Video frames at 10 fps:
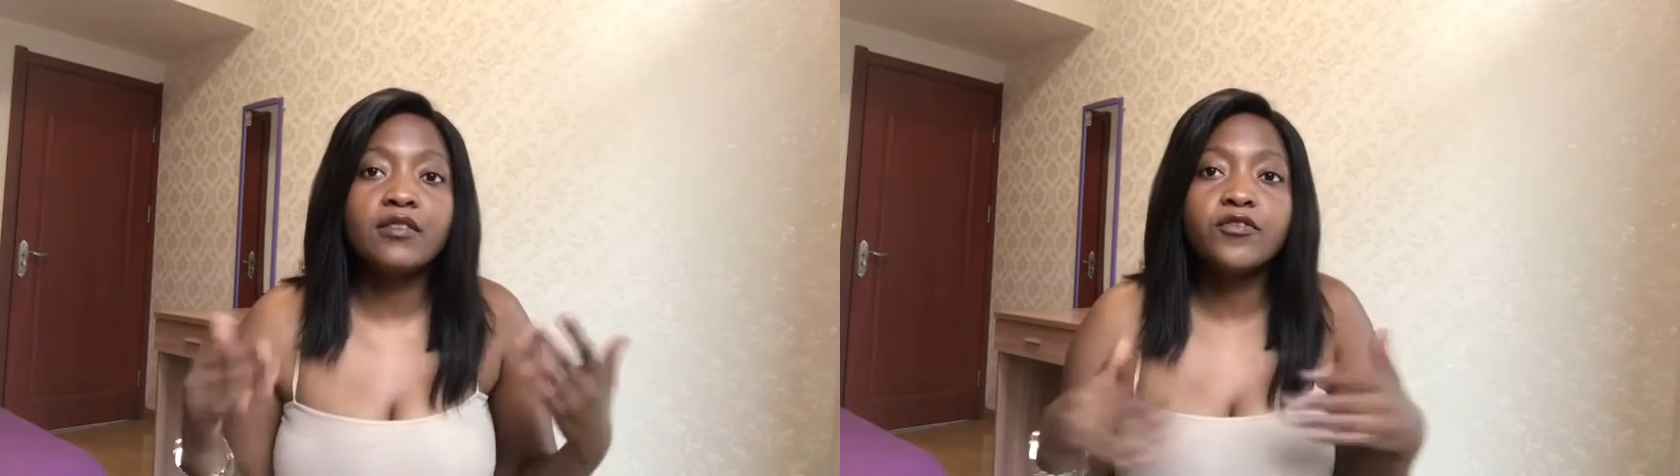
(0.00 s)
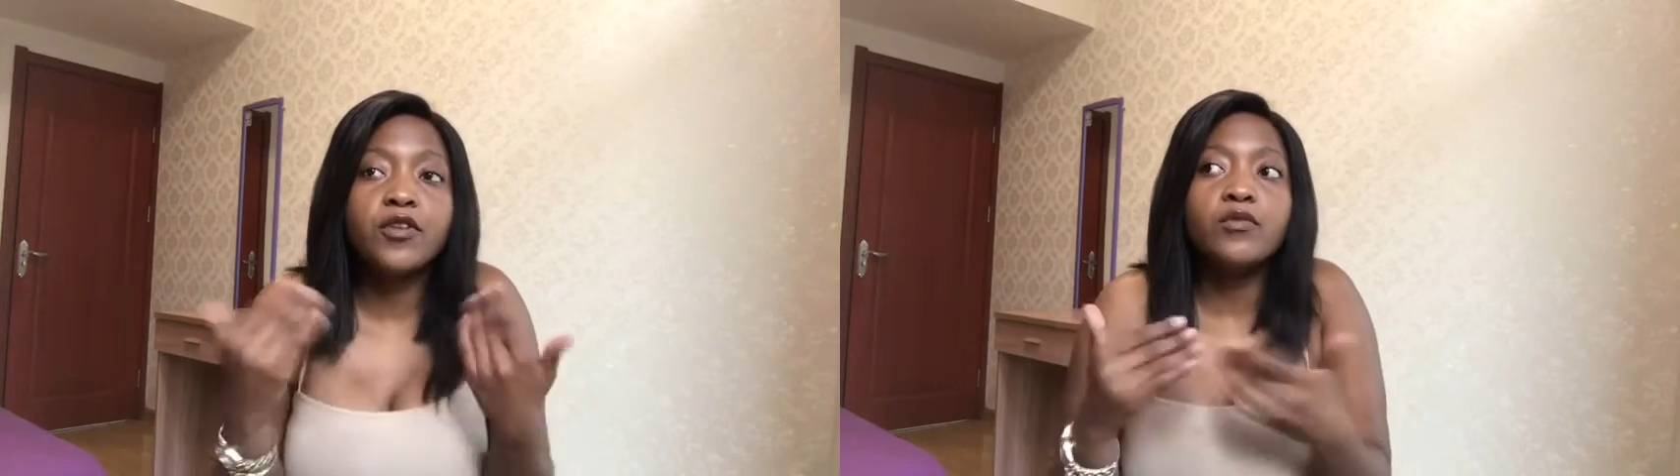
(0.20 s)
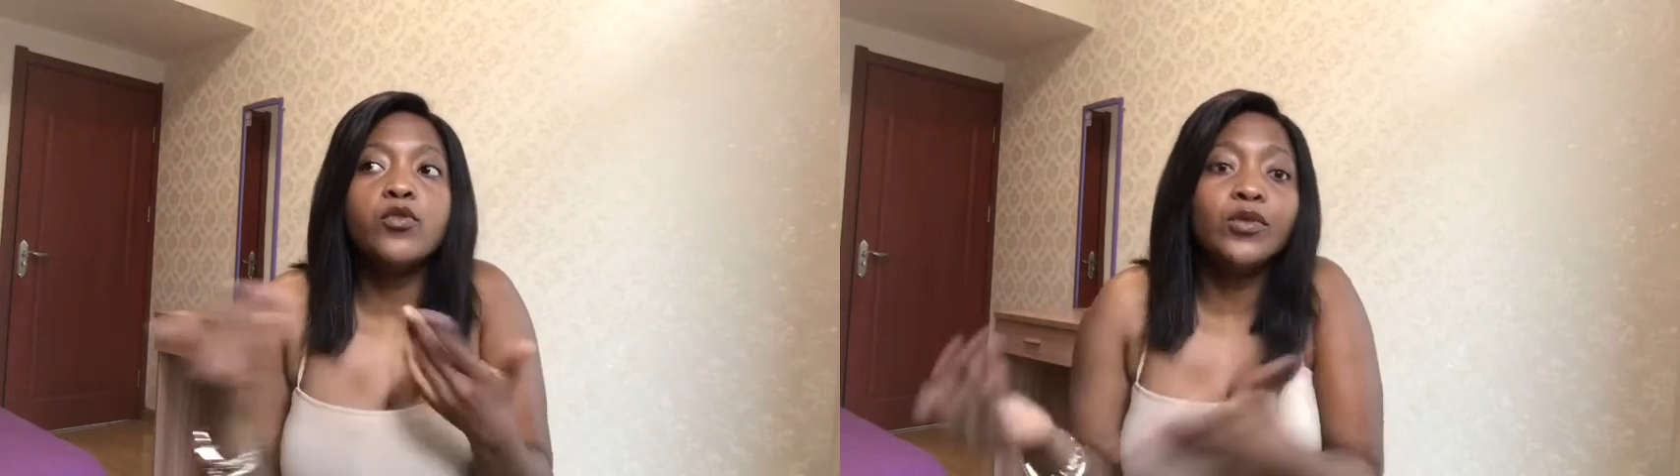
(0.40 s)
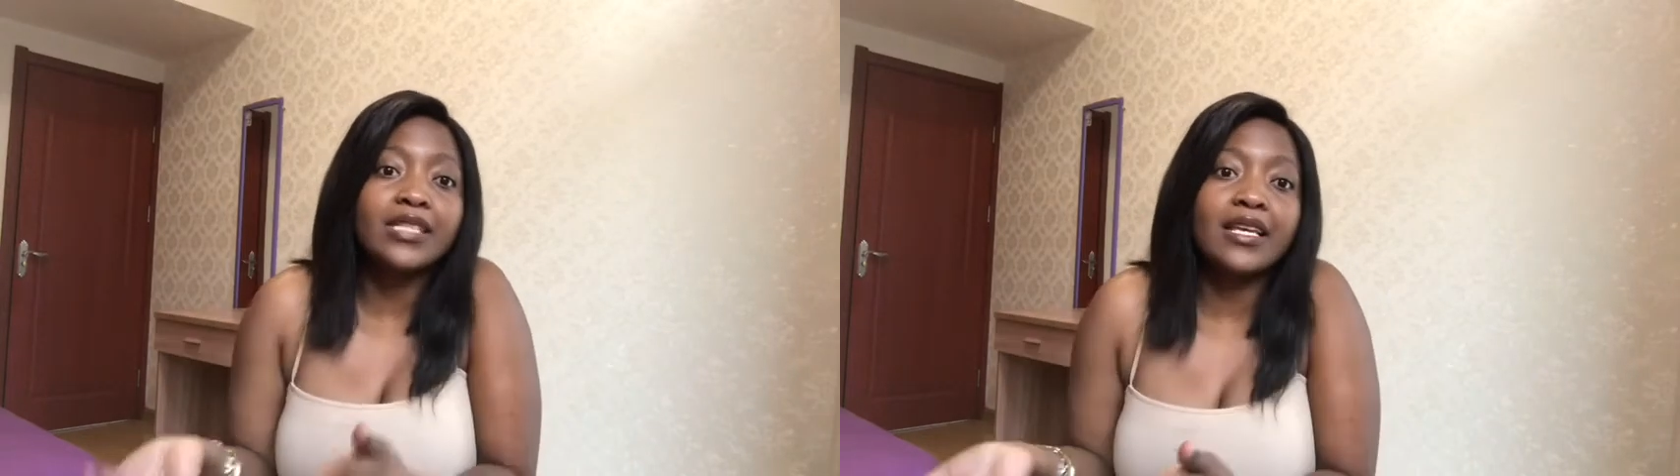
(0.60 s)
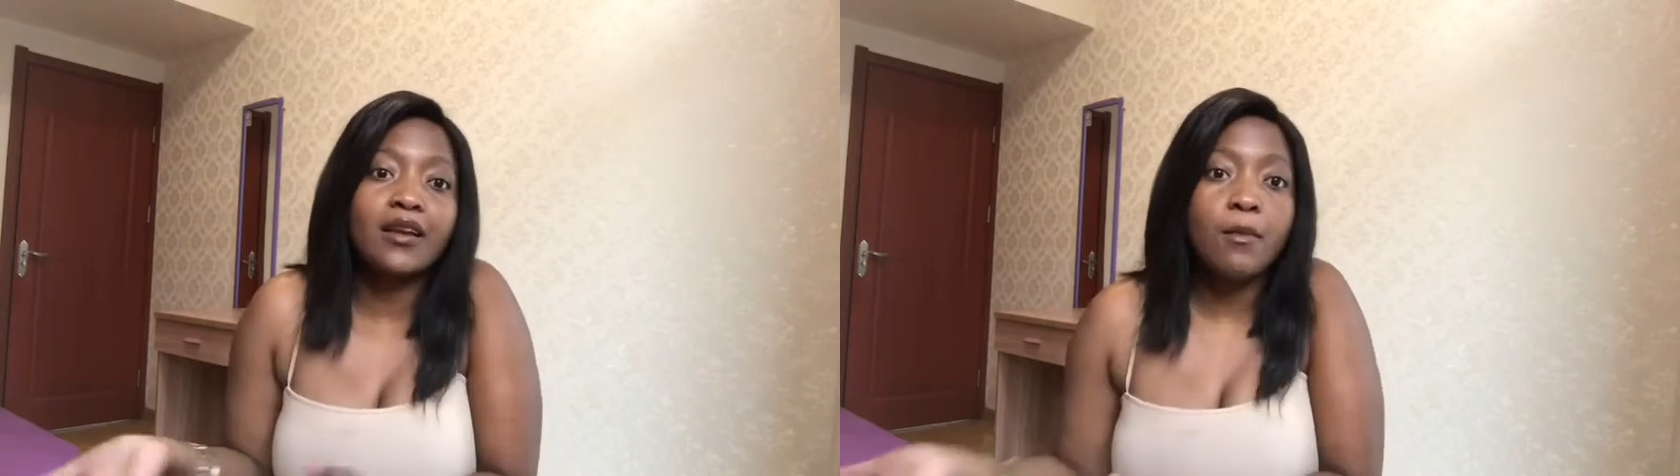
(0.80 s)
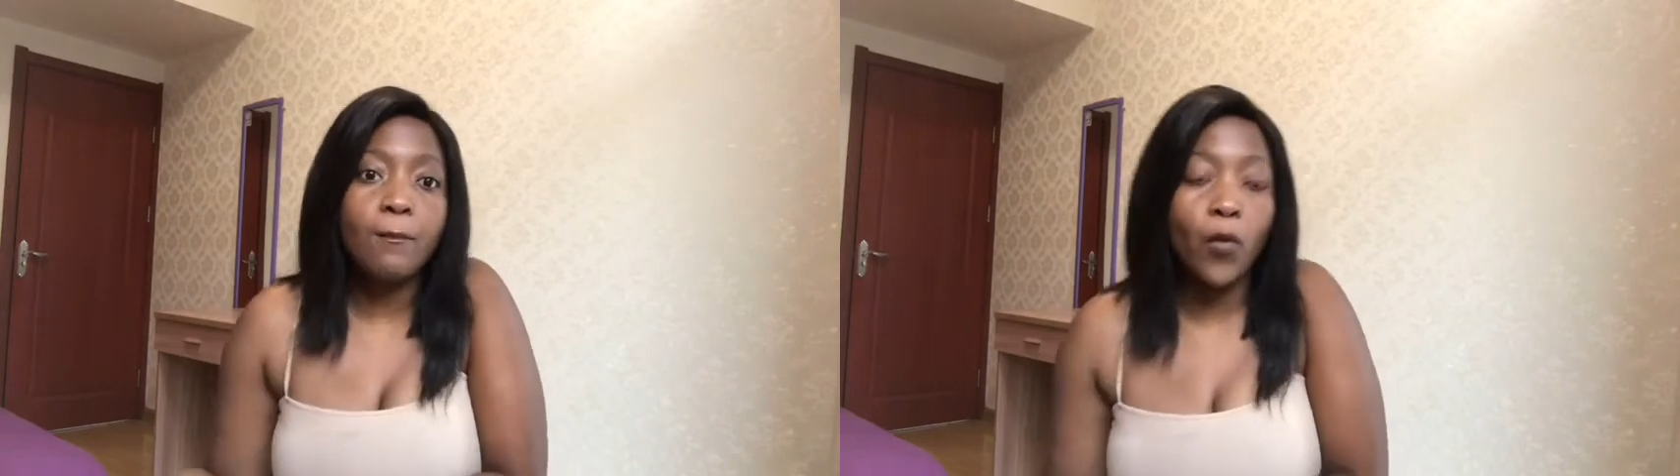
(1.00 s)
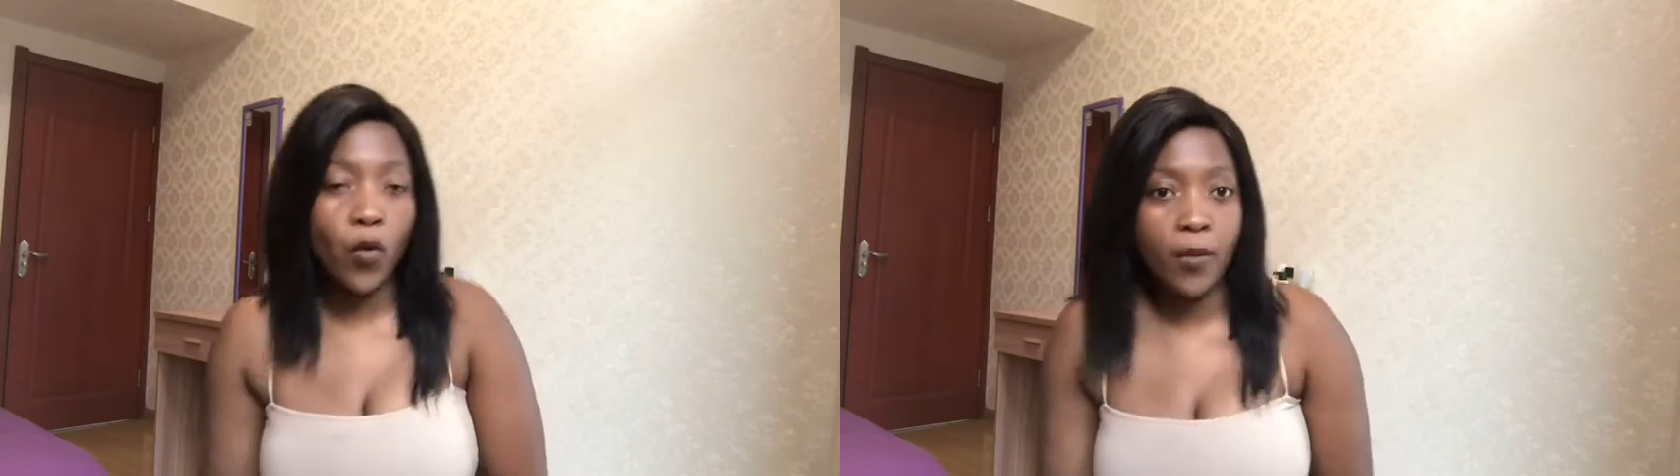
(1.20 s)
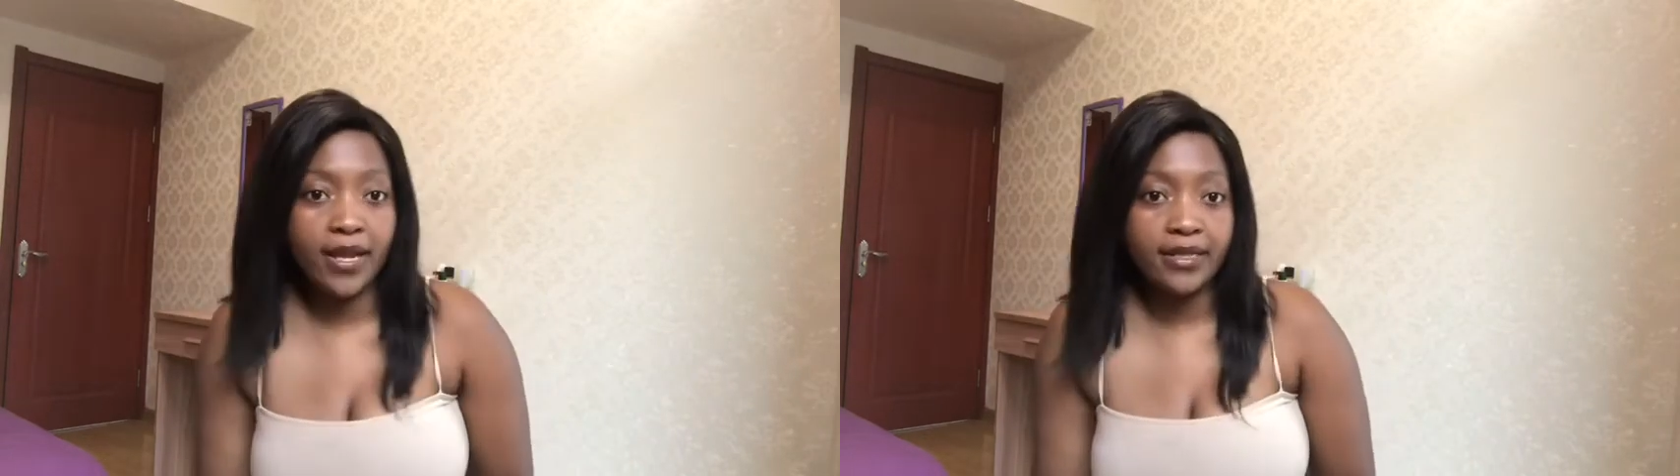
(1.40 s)
losing more
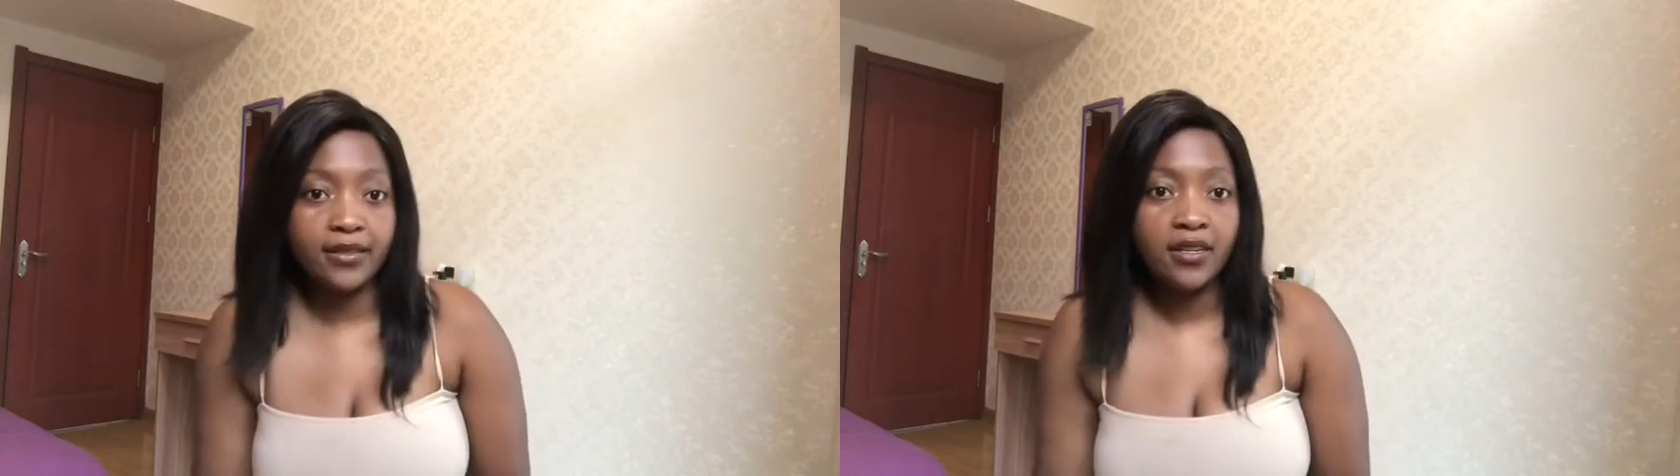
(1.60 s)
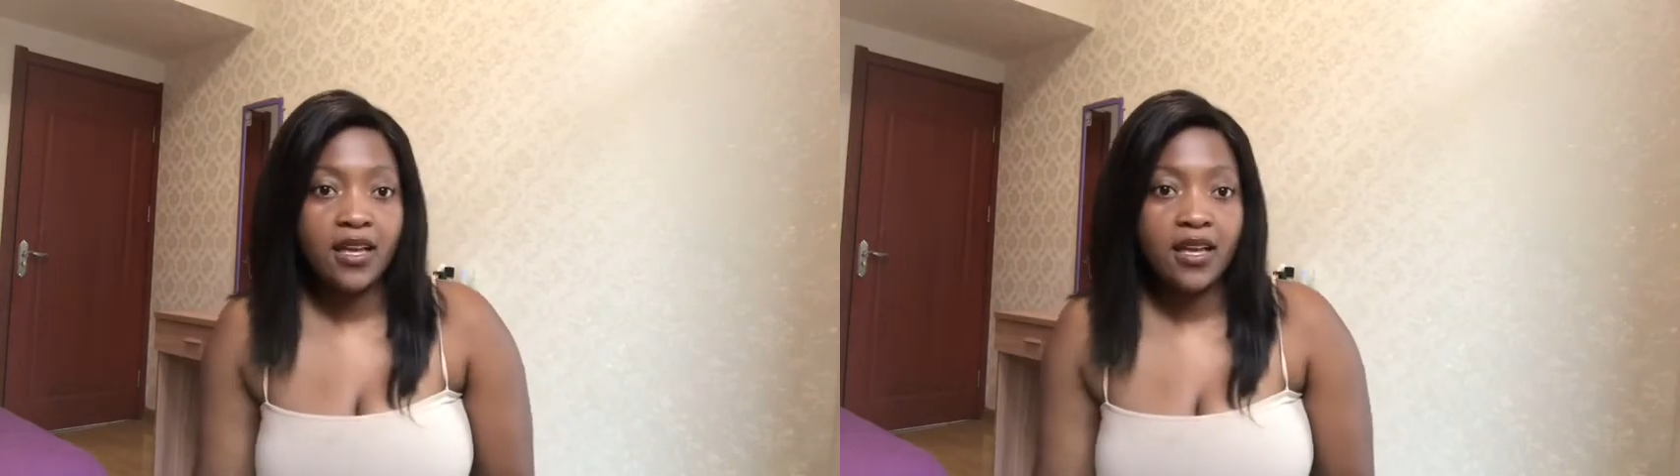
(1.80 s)
money,